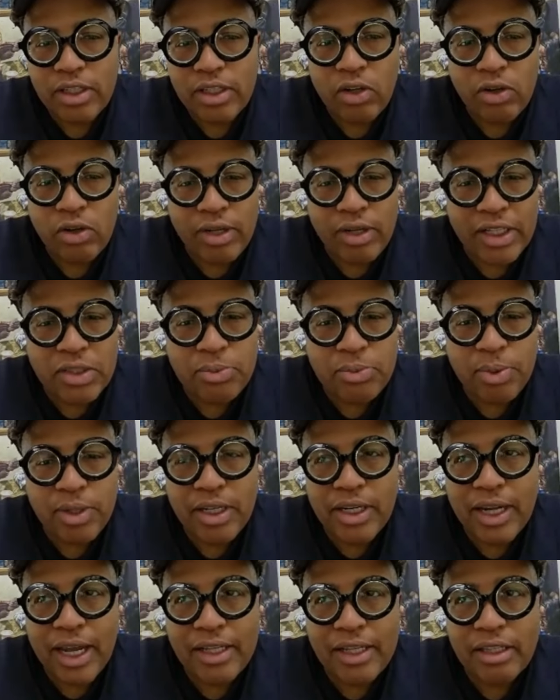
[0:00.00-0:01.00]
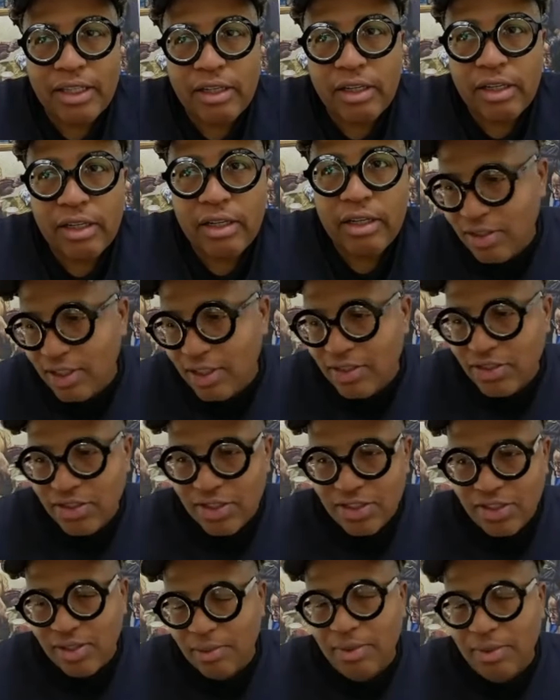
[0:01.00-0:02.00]
You know, let's put it out there. It's
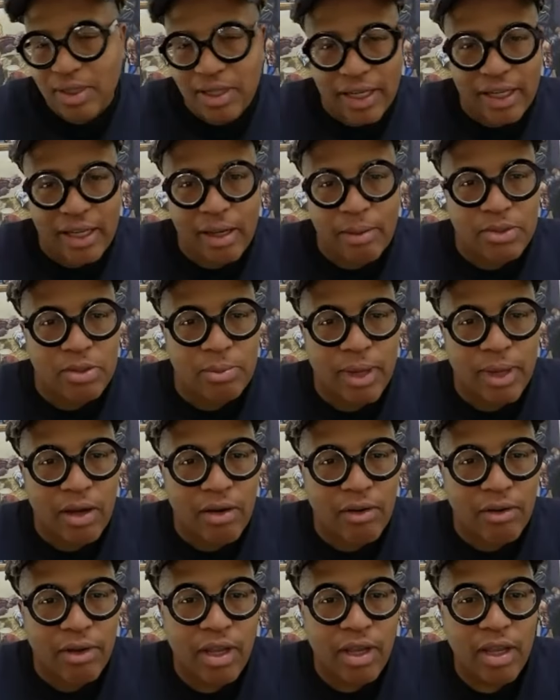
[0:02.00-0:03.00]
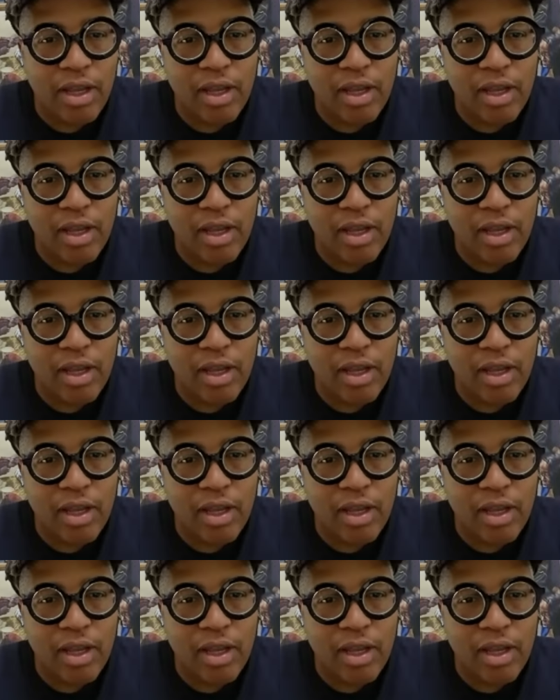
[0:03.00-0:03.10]
just something that comes about.